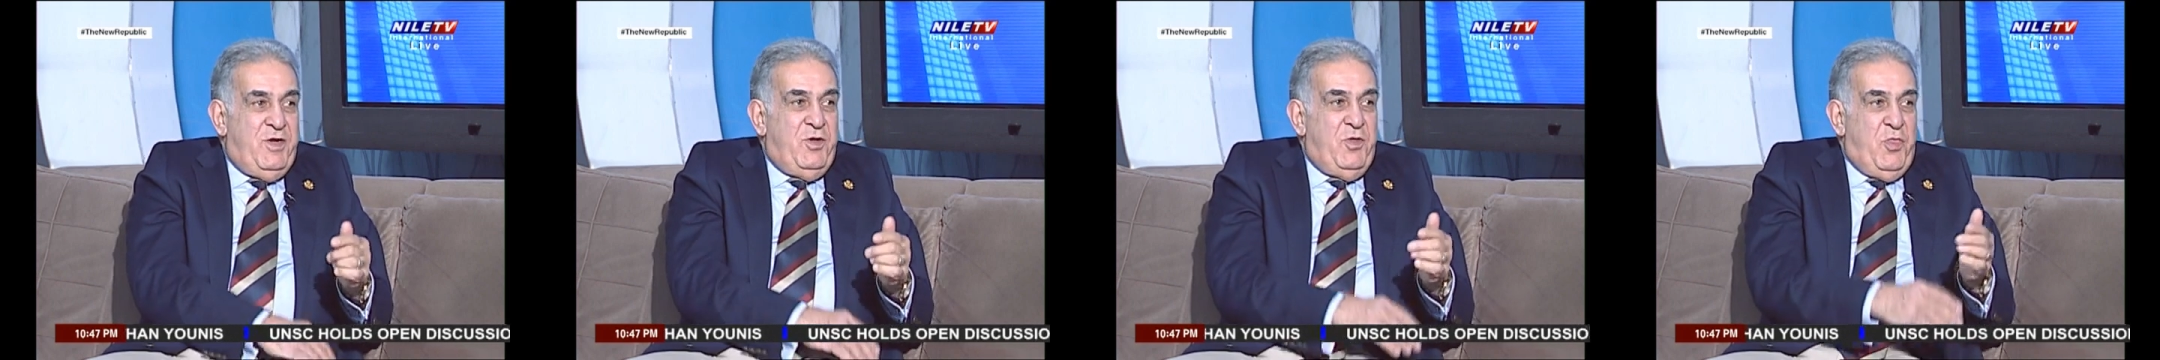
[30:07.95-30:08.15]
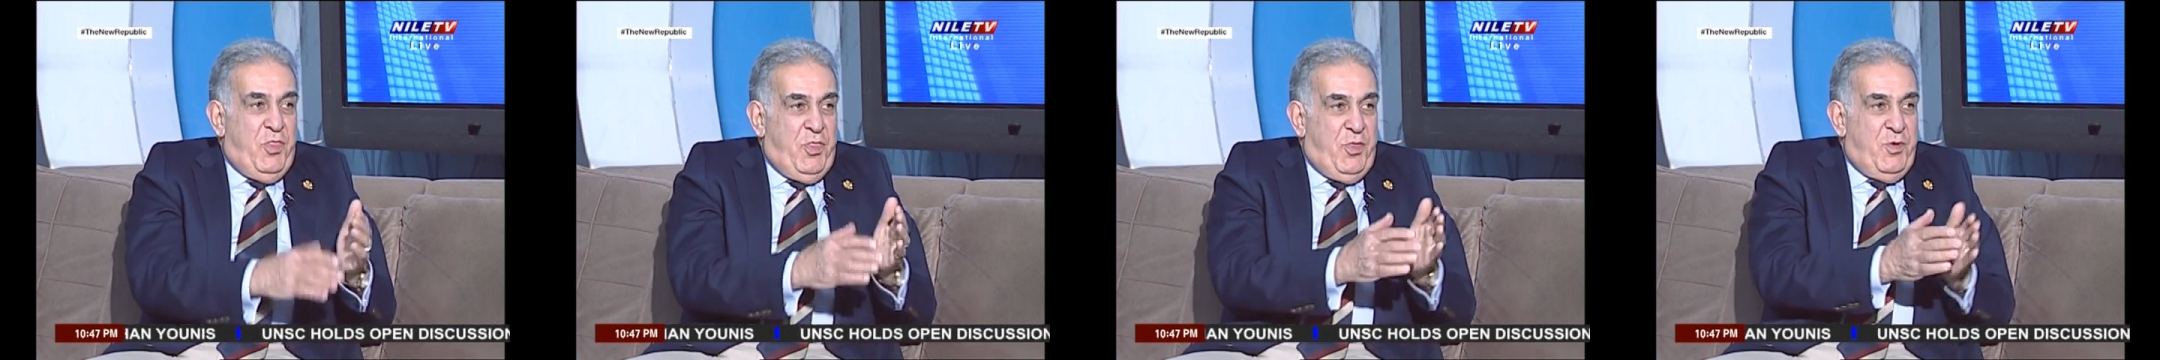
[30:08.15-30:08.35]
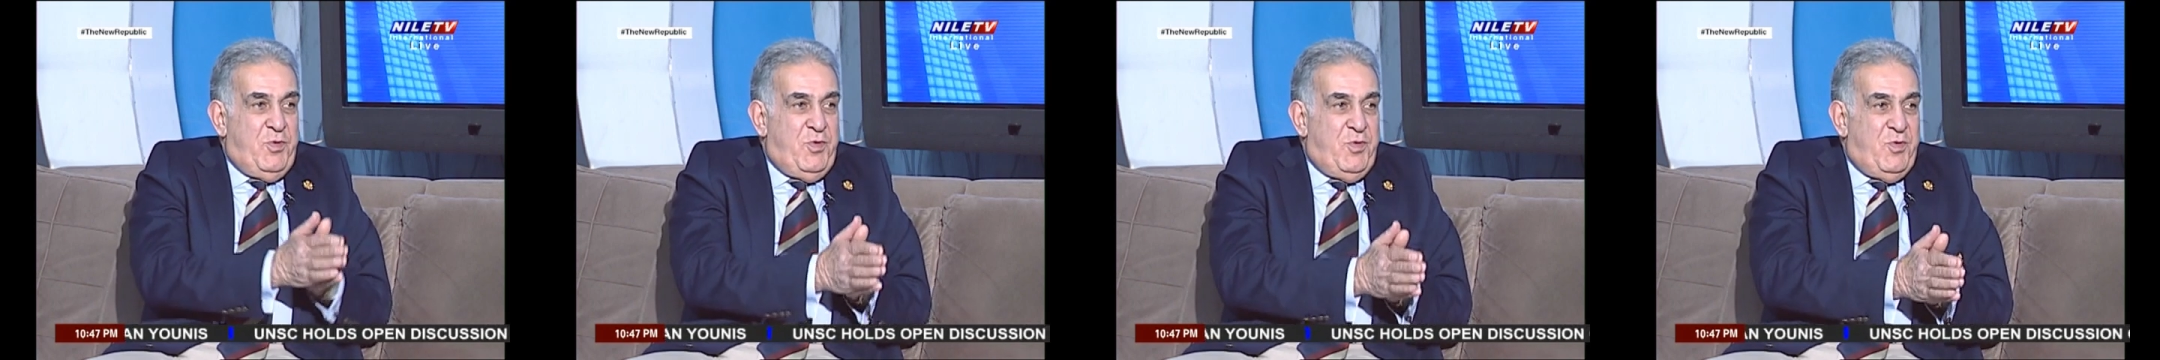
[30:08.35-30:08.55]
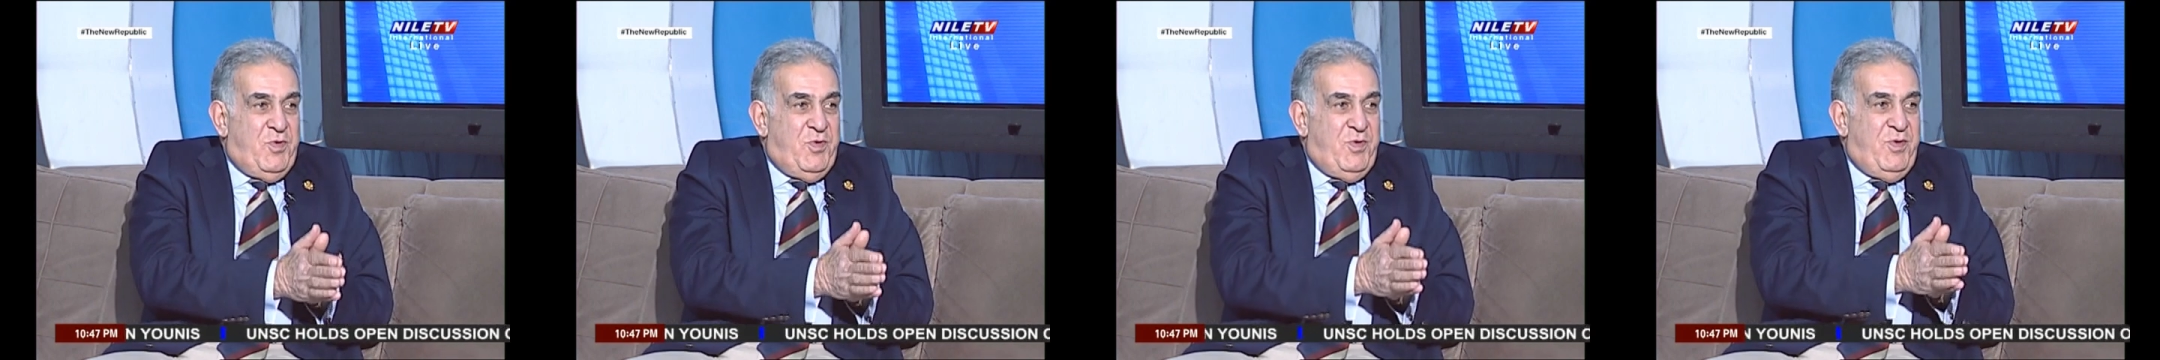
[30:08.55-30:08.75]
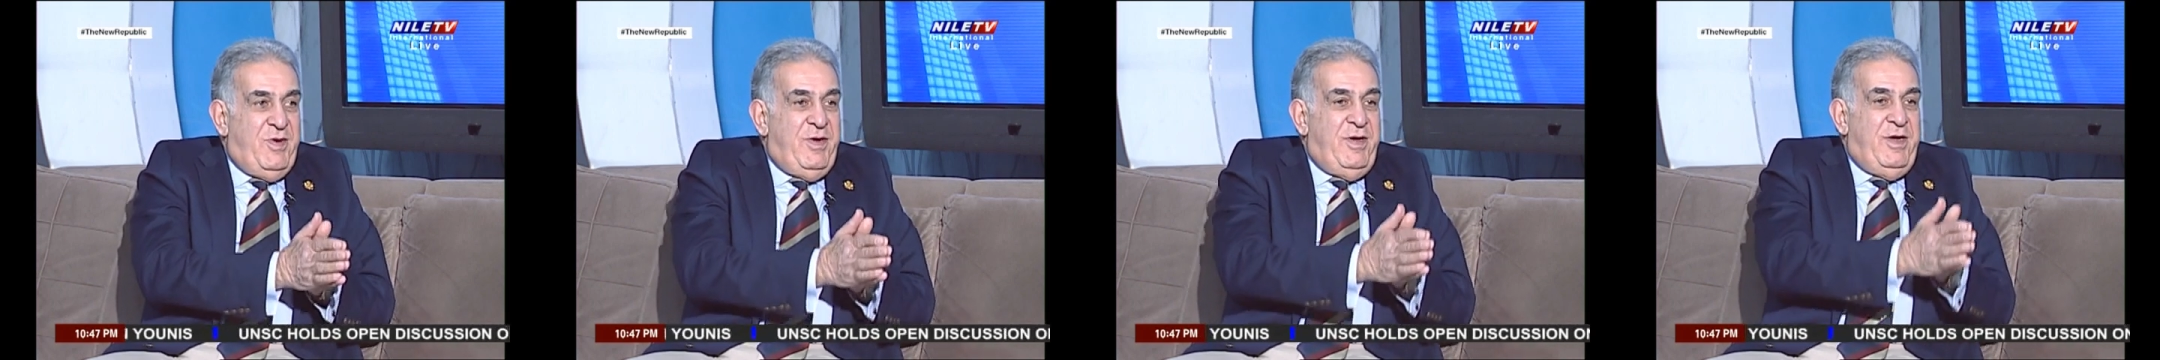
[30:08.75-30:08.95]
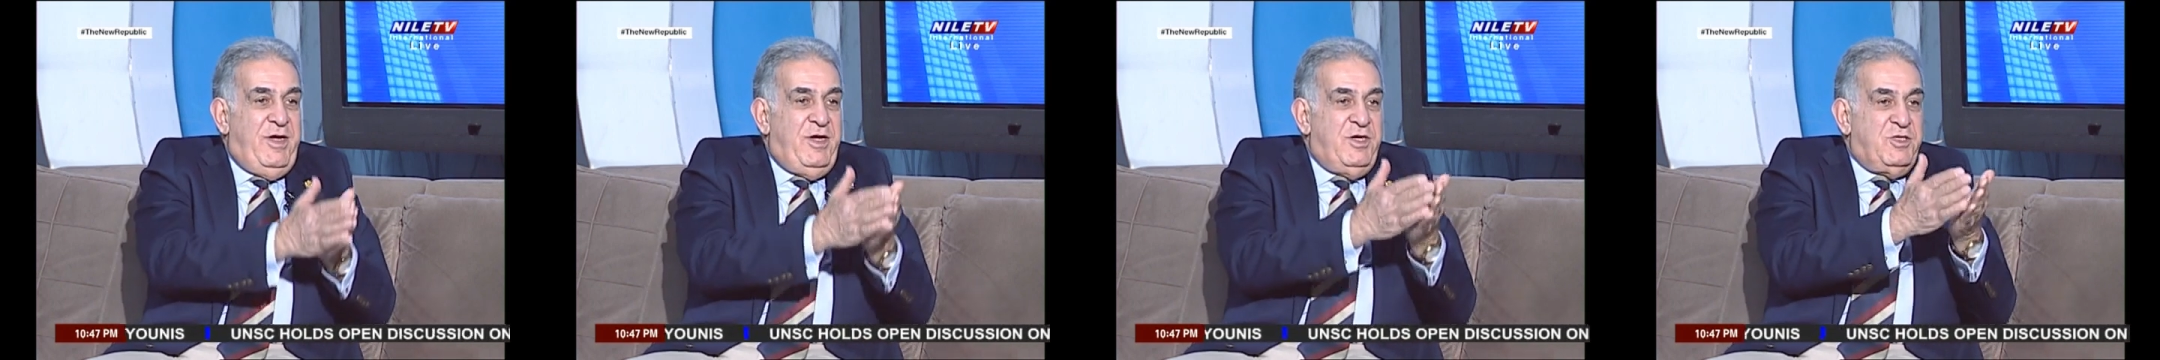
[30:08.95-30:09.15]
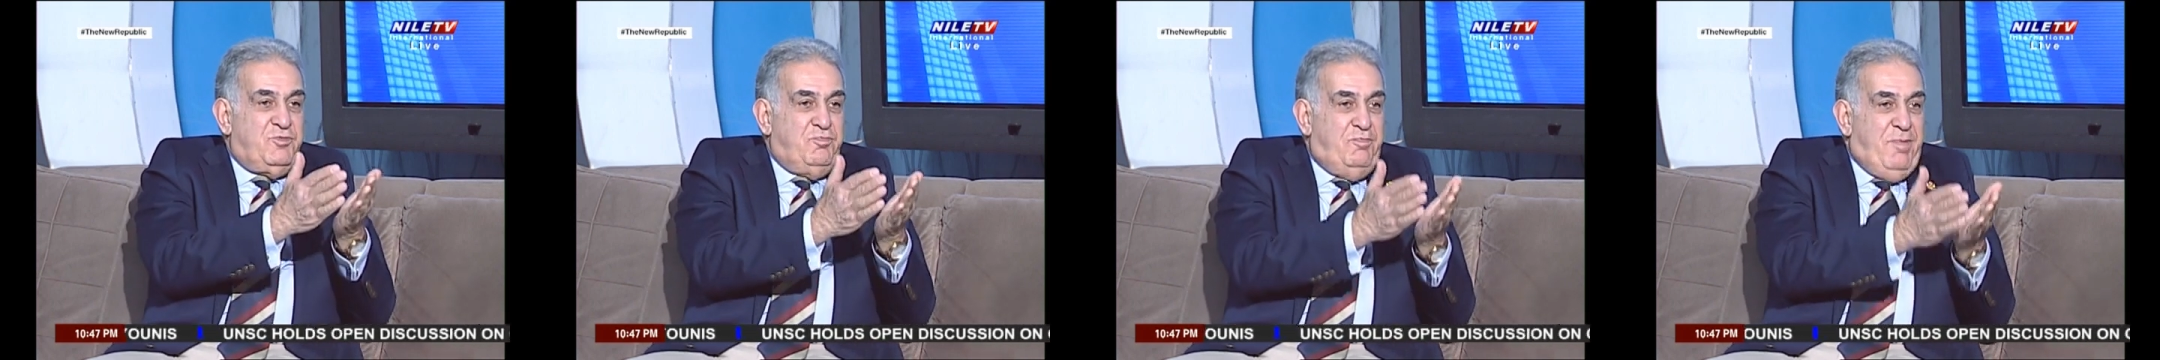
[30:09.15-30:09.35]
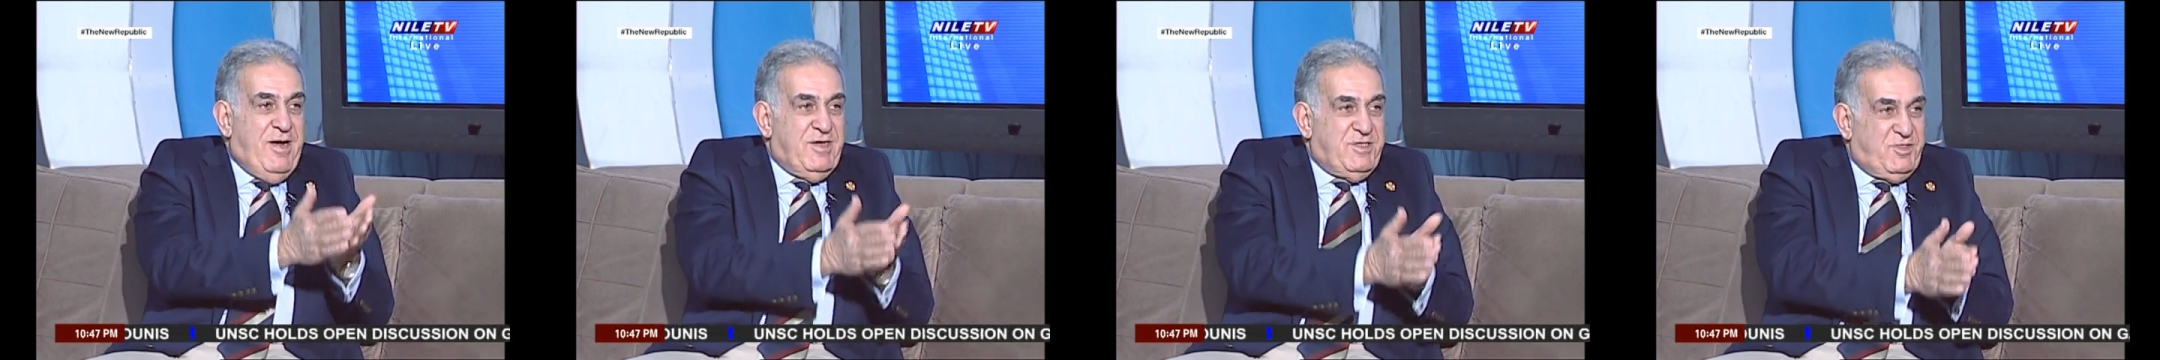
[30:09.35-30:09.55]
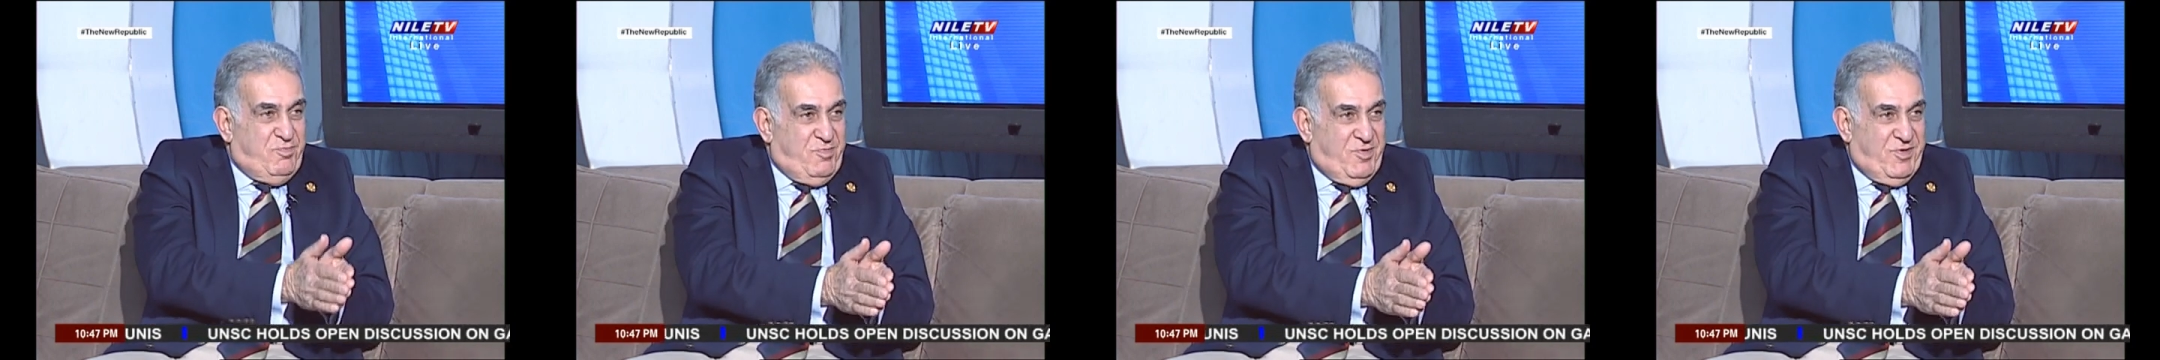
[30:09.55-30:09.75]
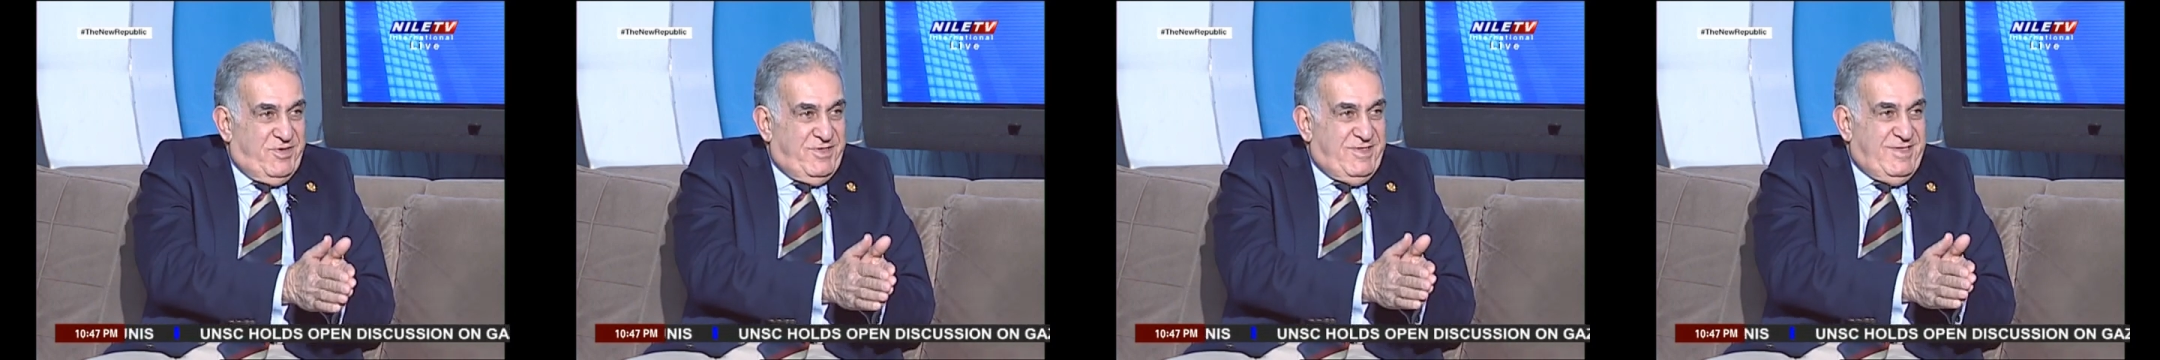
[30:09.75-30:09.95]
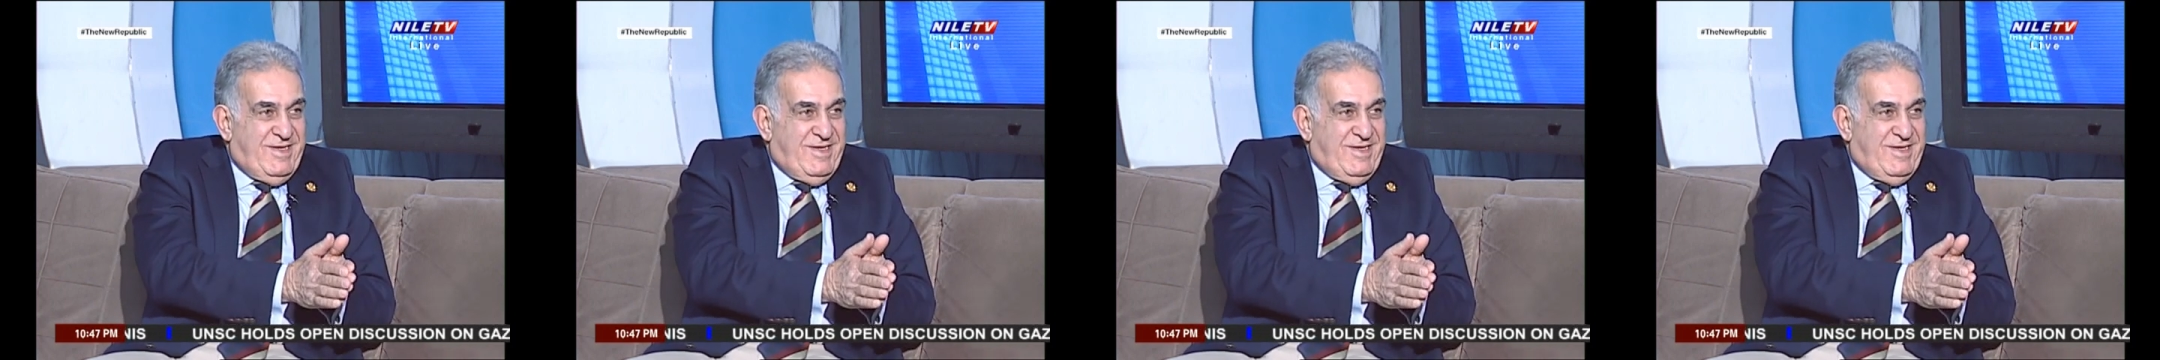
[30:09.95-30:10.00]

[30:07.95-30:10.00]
through his passport